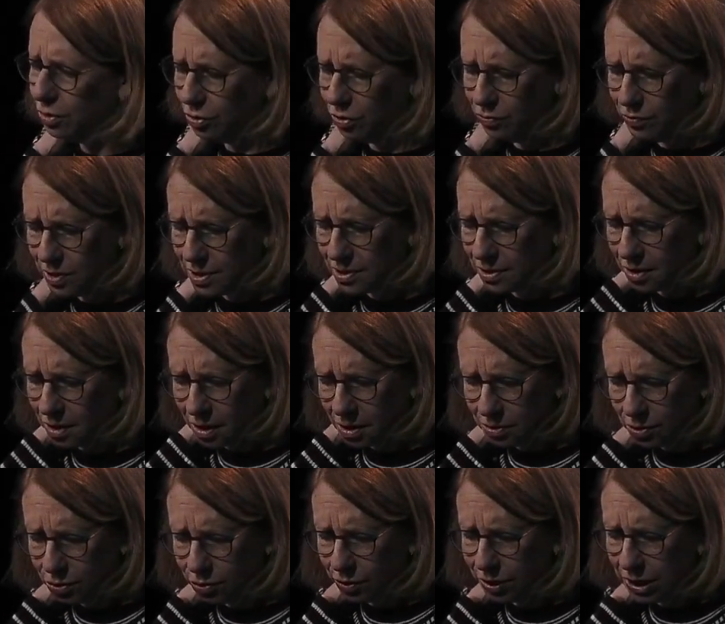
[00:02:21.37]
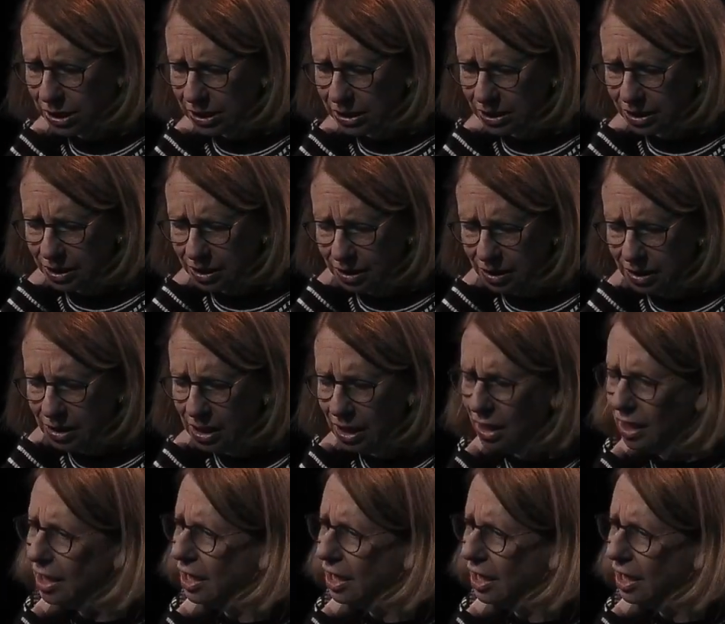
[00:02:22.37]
who is a Jungian